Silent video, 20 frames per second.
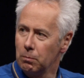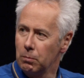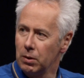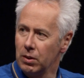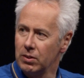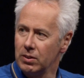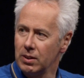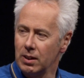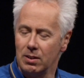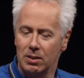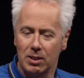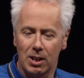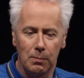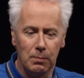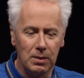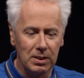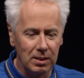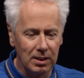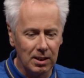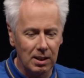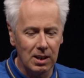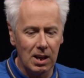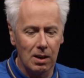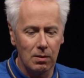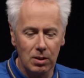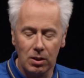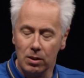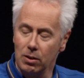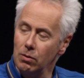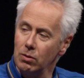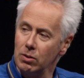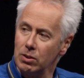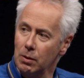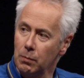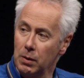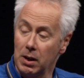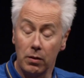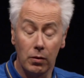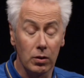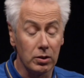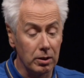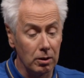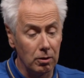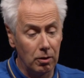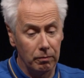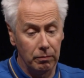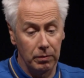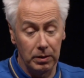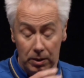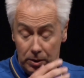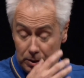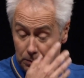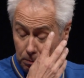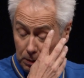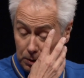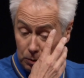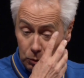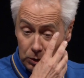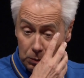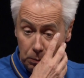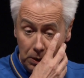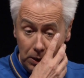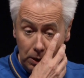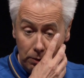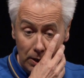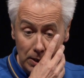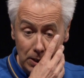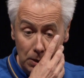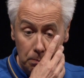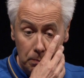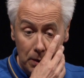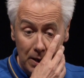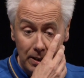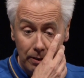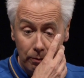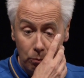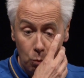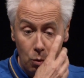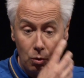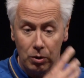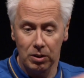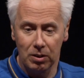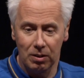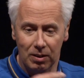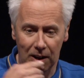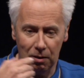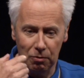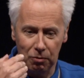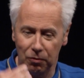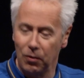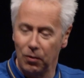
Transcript: But at the same time, it's again how you use them. And I know there's also been a great debate of how